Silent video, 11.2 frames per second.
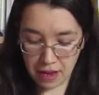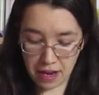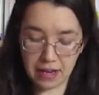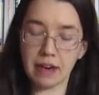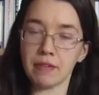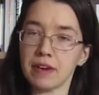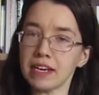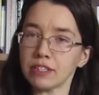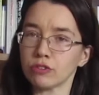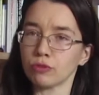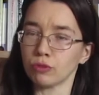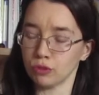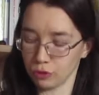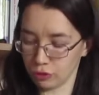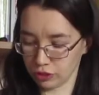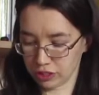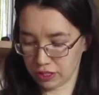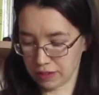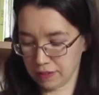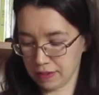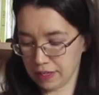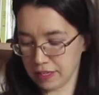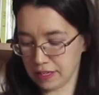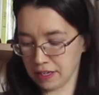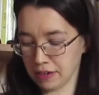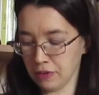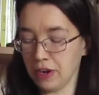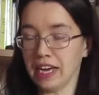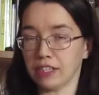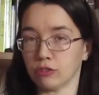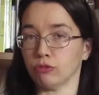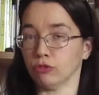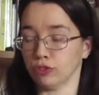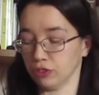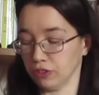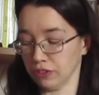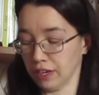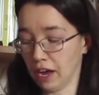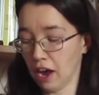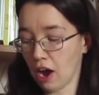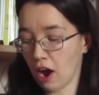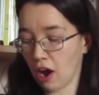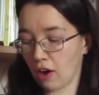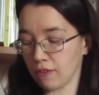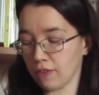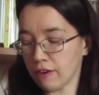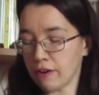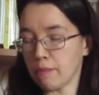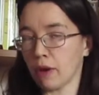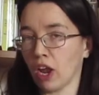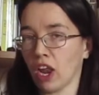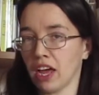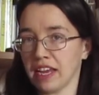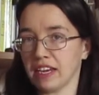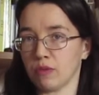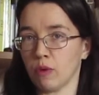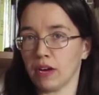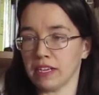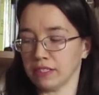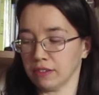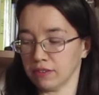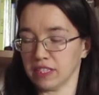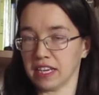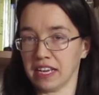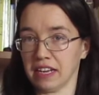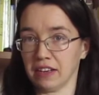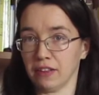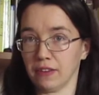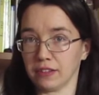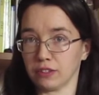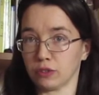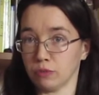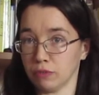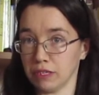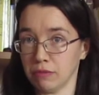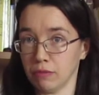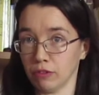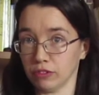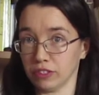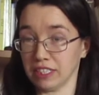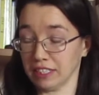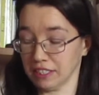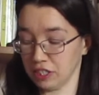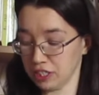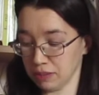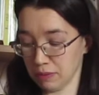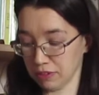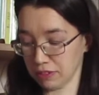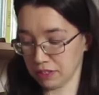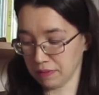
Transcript: Now, natural daughter and natural son are very polite ways of saying that somebody was illegitimate.